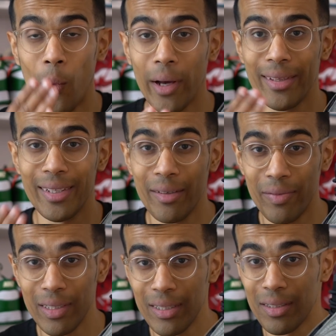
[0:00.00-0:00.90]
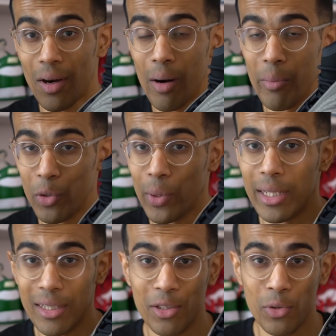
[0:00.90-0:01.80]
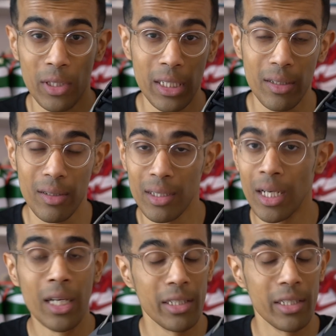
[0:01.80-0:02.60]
what the differences are between these two sneakers.